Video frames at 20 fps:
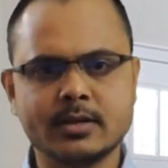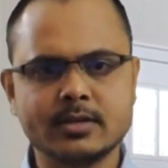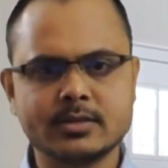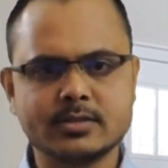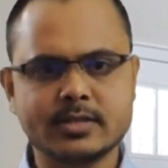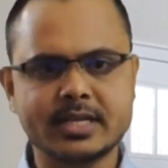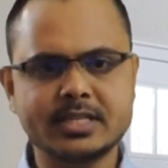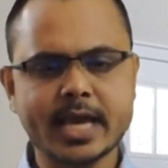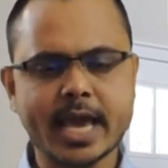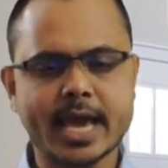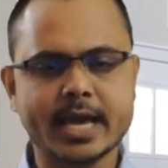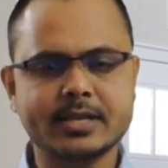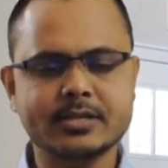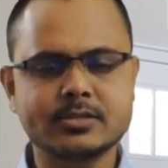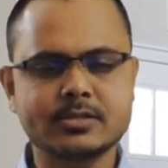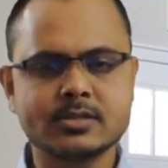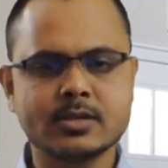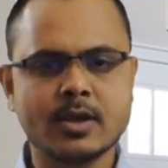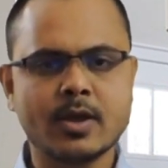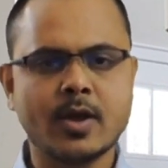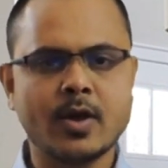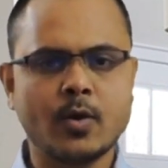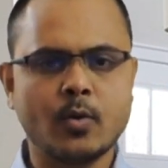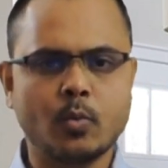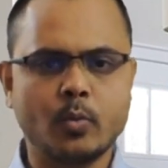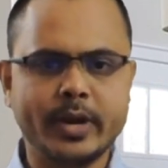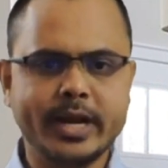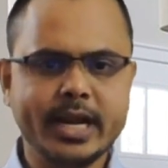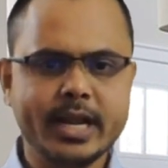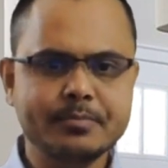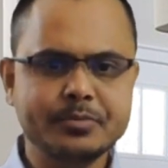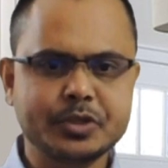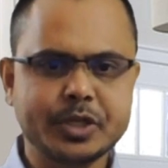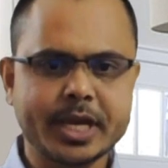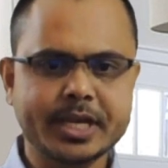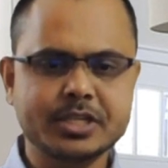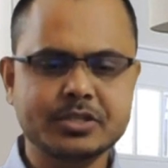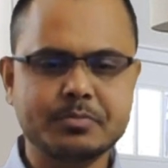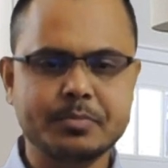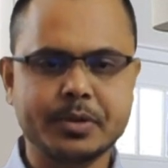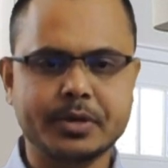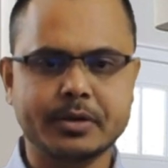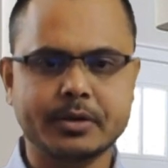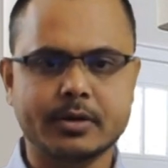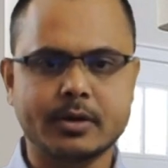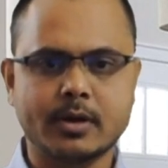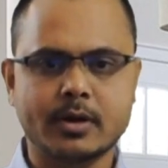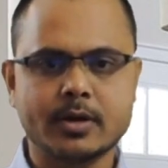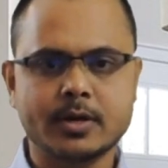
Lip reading: such as William Shakespeare,